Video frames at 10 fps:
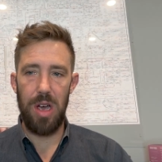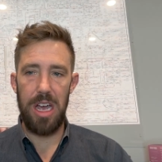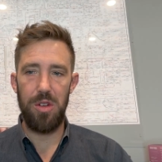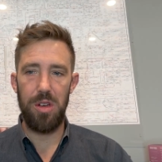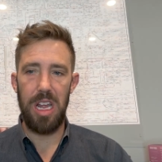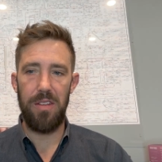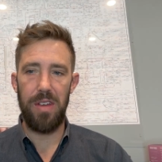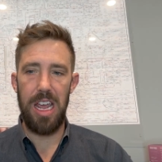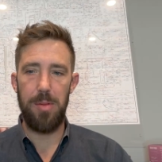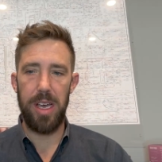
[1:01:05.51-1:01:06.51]
I do a lot of
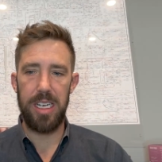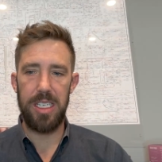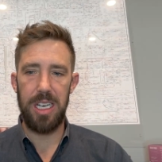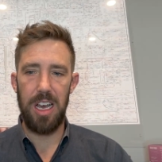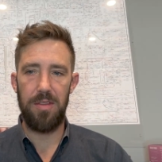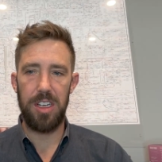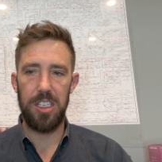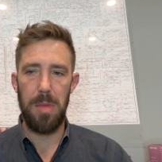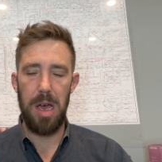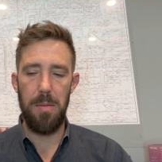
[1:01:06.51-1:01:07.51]
Apex stuff because
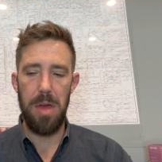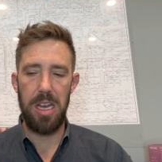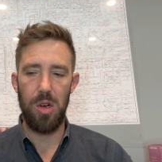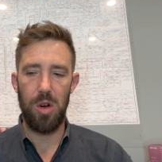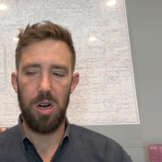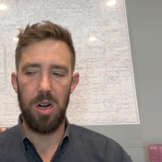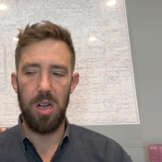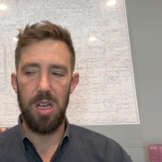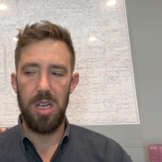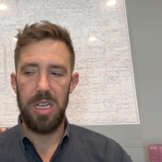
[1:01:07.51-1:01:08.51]
my mentor
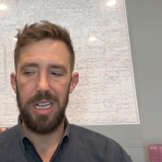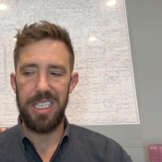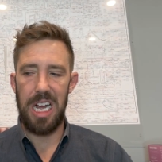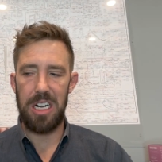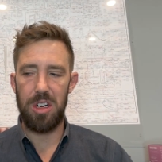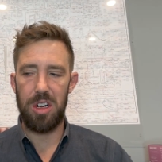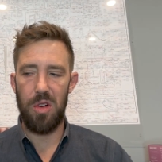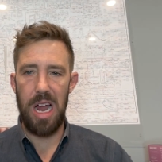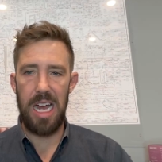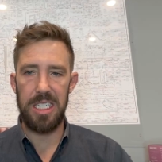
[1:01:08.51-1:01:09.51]
is Dr.
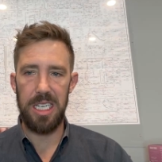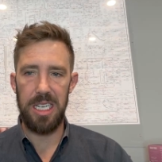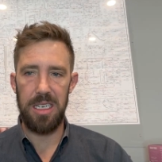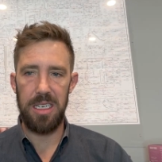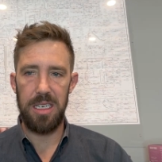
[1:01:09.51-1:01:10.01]
Kharrazian.